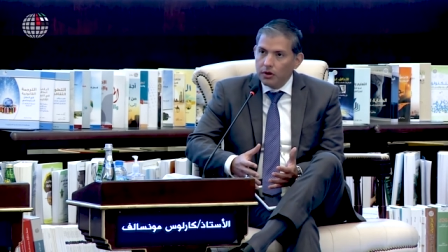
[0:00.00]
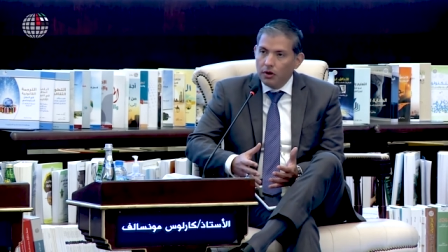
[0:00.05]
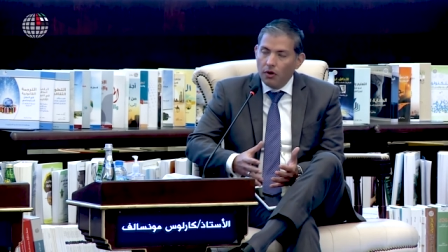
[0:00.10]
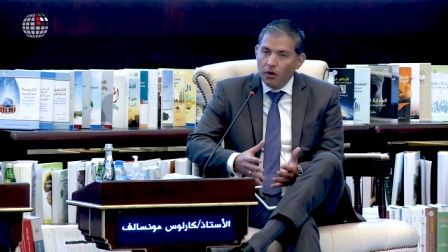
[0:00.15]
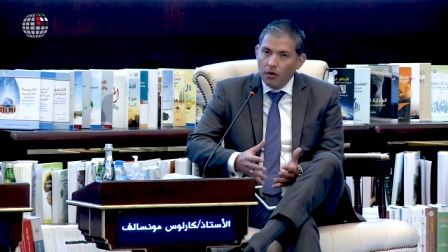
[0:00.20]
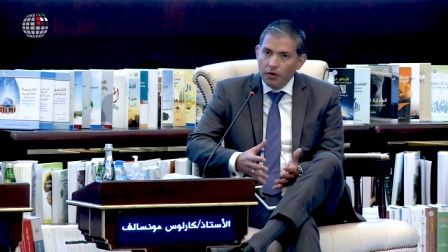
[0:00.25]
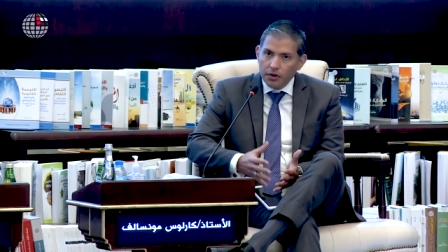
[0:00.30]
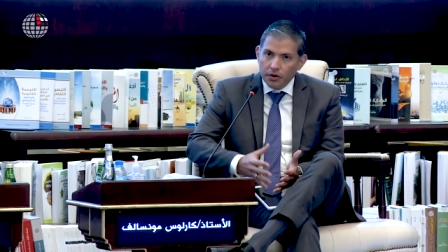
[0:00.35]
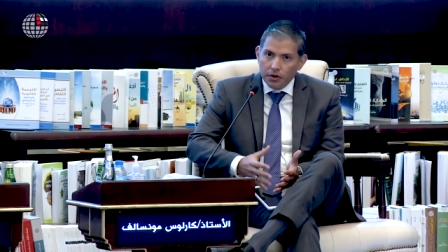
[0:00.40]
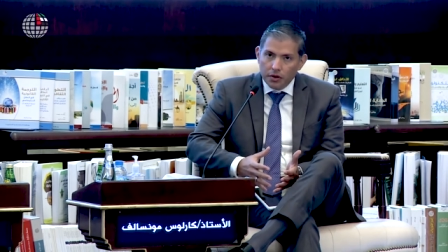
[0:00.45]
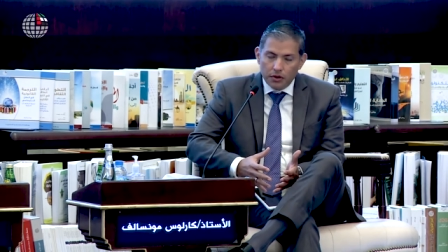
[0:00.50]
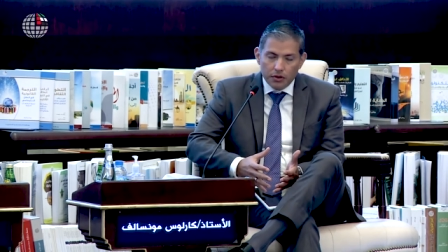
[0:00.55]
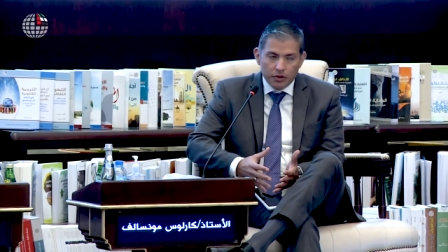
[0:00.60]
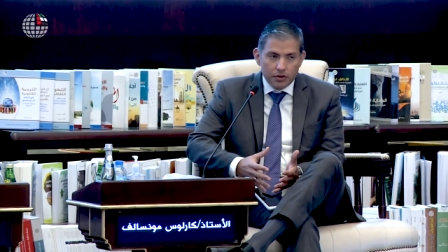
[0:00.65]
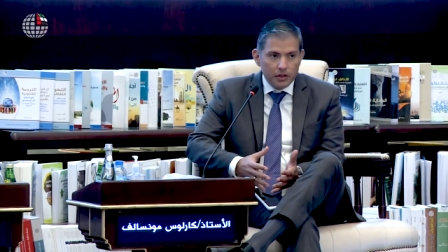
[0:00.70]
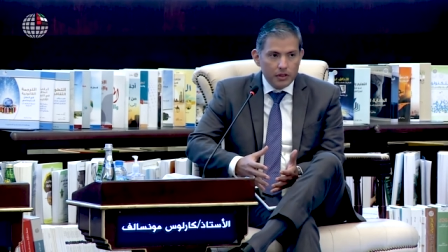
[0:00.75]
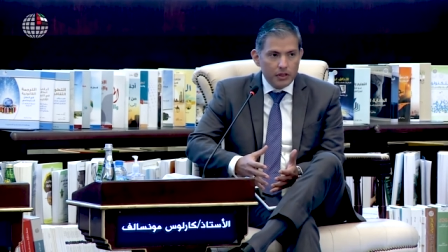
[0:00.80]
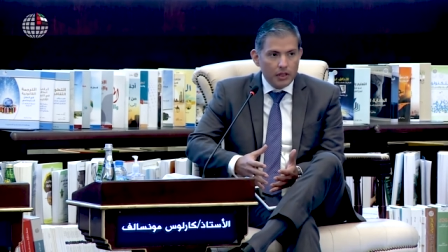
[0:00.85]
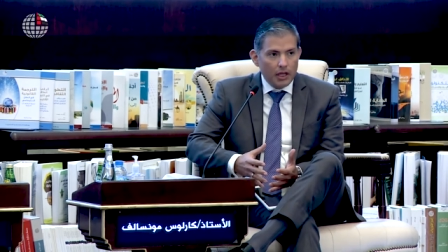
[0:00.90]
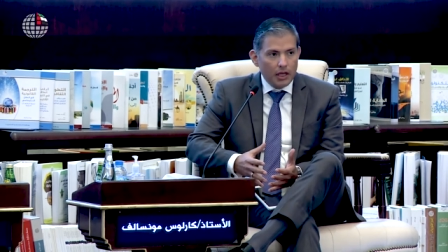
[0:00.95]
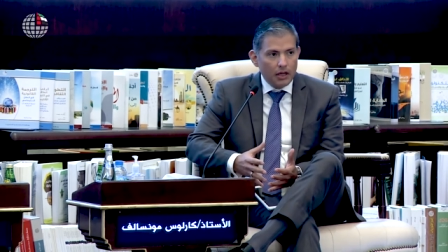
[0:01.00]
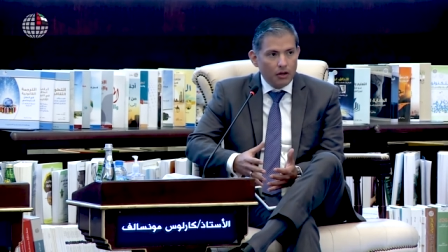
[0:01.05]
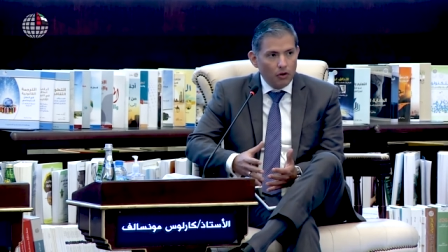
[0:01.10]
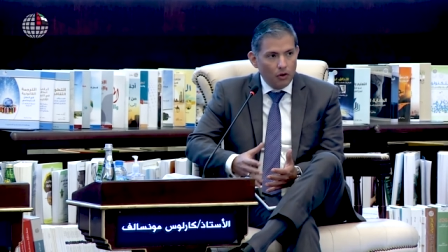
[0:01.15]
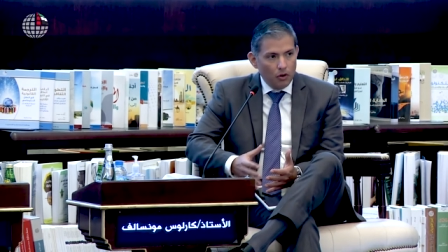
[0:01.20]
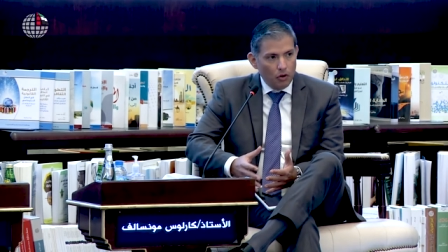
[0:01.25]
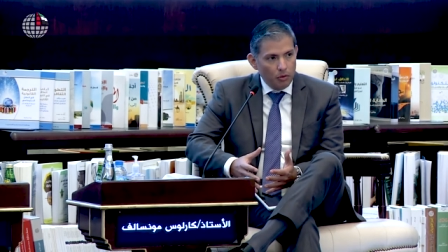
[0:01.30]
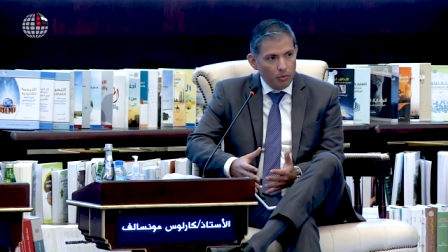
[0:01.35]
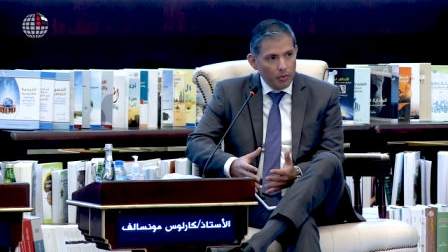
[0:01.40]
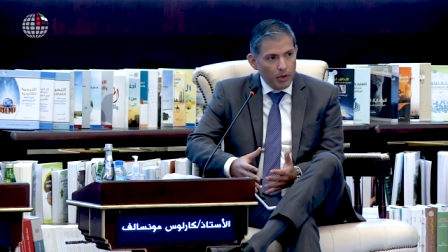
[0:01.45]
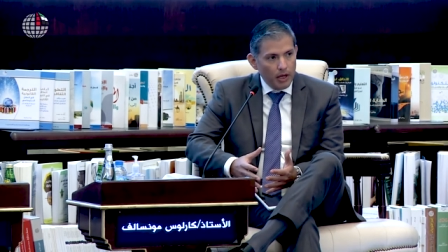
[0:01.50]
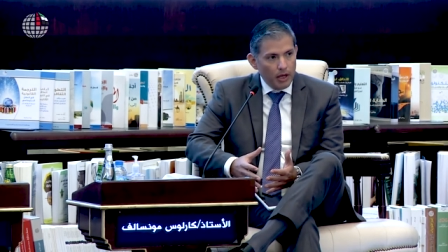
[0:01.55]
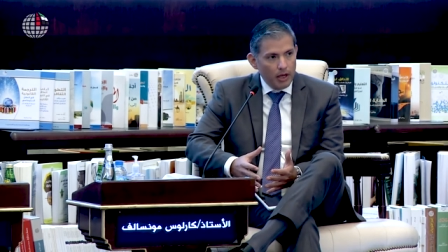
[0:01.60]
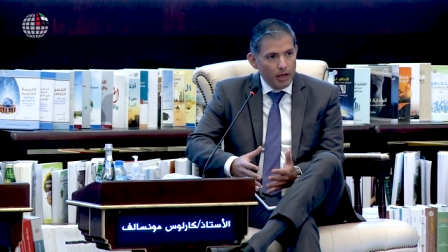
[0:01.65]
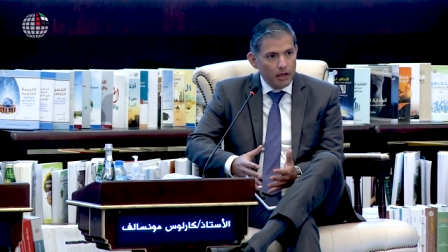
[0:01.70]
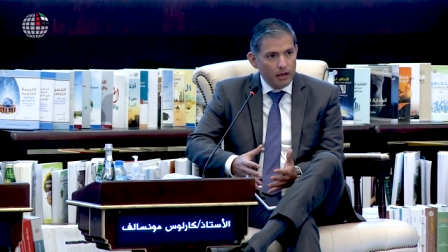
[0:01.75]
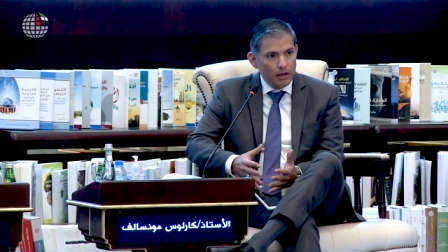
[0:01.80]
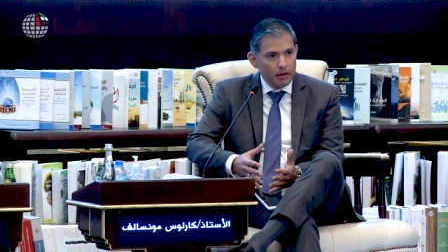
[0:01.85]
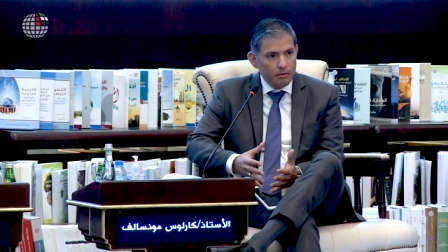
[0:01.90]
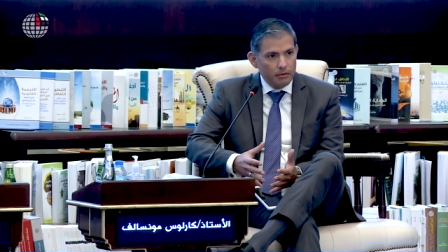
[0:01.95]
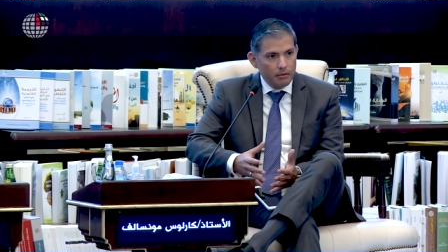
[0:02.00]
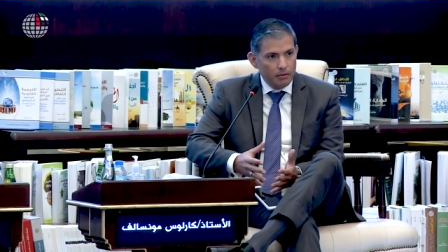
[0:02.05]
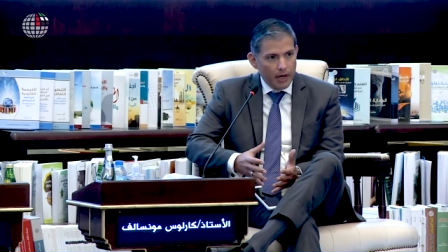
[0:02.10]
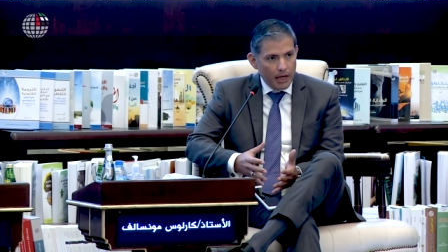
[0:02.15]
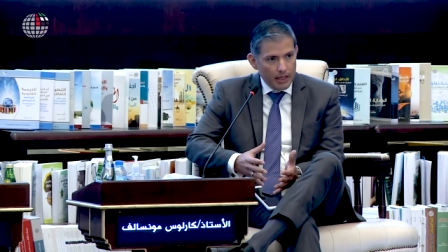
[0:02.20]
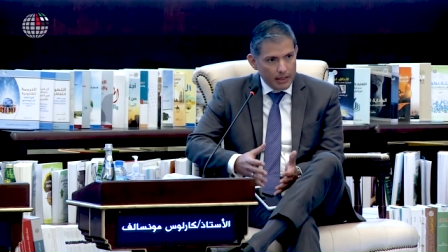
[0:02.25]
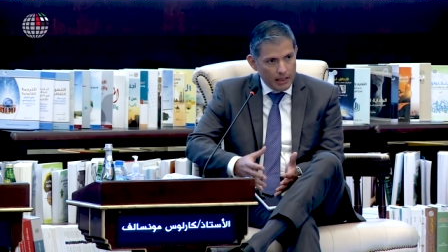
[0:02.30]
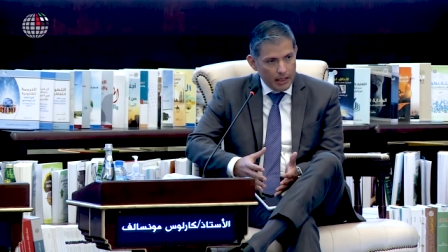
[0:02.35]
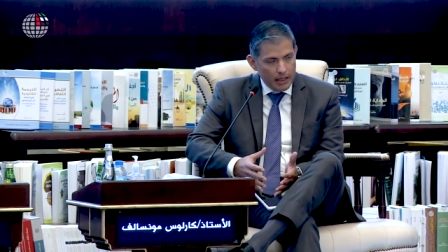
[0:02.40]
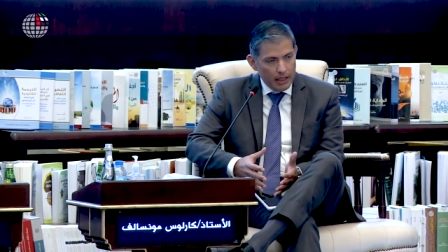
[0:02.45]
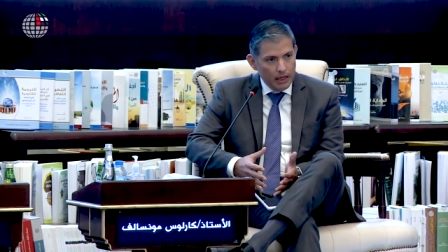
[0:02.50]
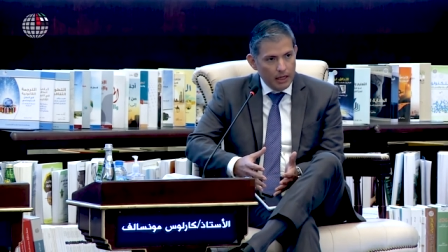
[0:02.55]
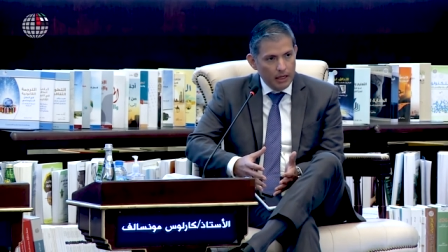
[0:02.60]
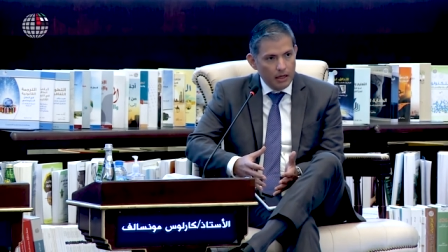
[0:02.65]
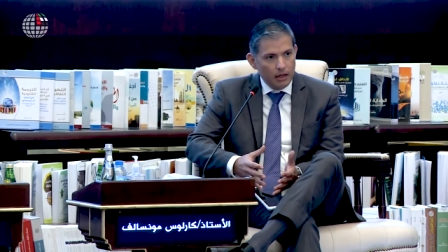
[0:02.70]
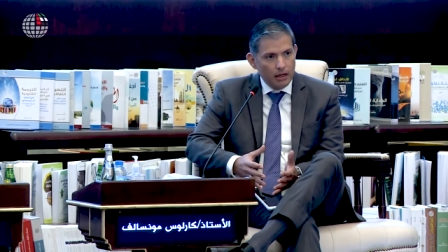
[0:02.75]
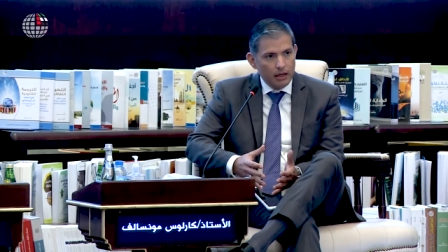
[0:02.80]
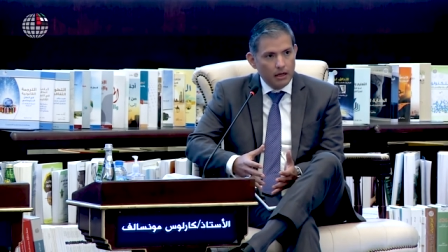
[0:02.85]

other countries like Colombia, Brazil,